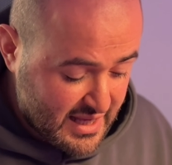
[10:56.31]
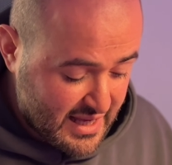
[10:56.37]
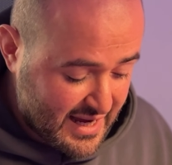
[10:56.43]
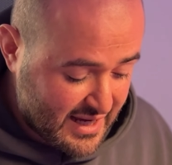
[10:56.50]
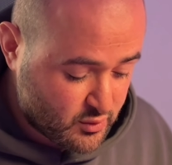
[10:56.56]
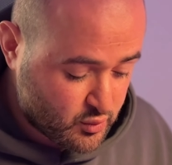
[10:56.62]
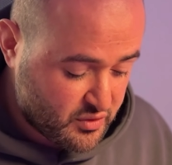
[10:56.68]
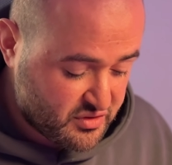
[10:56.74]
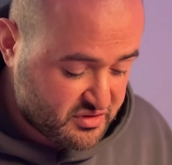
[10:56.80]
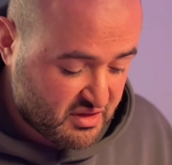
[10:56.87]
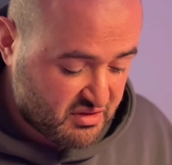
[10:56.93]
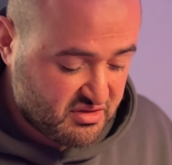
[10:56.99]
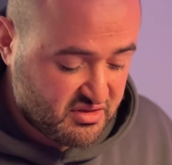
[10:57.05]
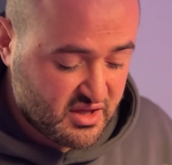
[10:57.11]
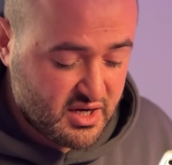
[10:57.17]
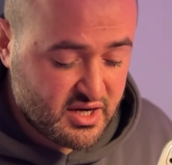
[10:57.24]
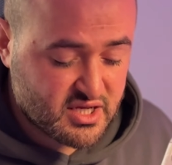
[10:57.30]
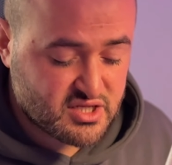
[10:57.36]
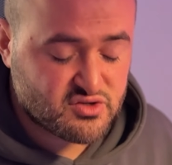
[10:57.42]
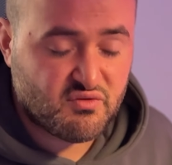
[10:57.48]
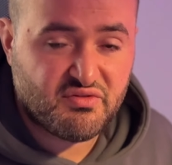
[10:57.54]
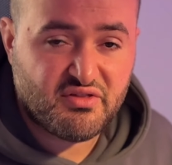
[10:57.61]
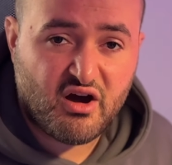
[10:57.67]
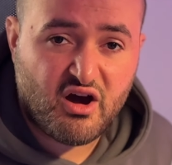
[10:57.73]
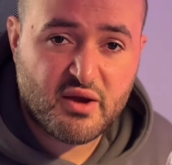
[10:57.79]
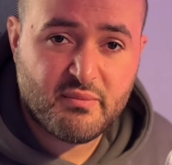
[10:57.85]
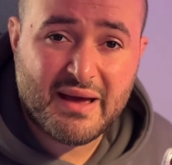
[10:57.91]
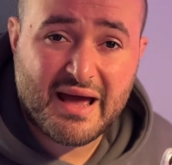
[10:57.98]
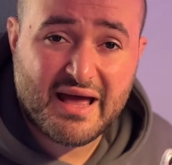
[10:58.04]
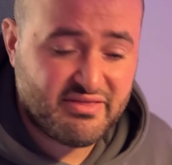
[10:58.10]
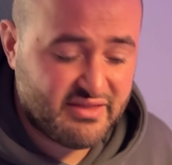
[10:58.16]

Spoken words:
And with the thinness of the iPad,